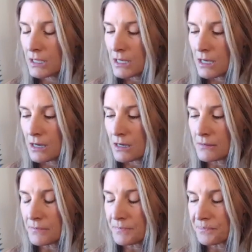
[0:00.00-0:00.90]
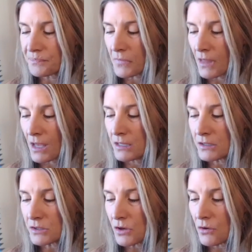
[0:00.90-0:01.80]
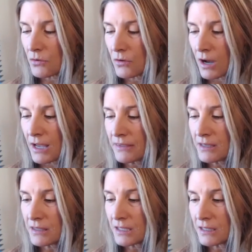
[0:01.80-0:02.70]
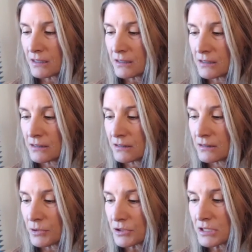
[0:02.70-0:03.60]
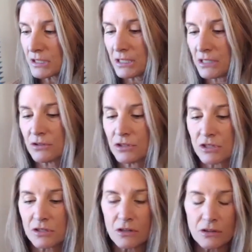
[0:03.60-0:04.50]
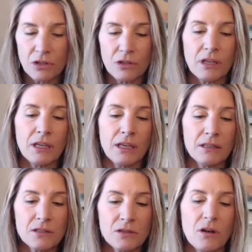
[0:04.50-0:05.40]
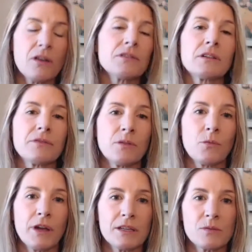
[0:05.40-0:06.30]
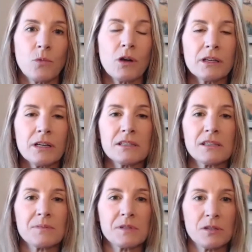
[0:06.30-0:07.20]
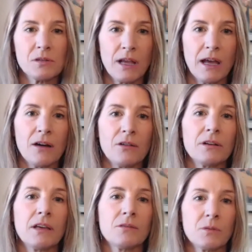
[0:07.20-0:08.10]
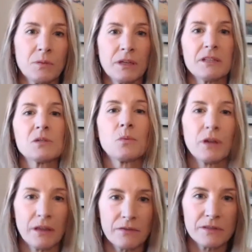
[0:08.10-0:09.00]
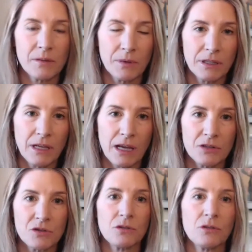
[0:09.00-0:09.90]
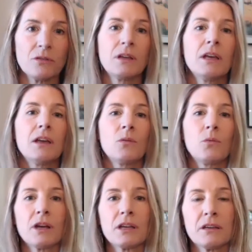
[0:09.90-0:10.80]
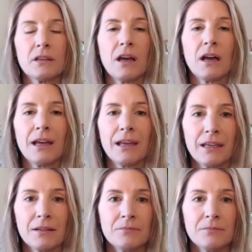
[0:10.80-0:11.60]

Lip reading: Um, so I think that personally, you can just start looking into all the different ways. What can I substitute out and replace with something natural? What could I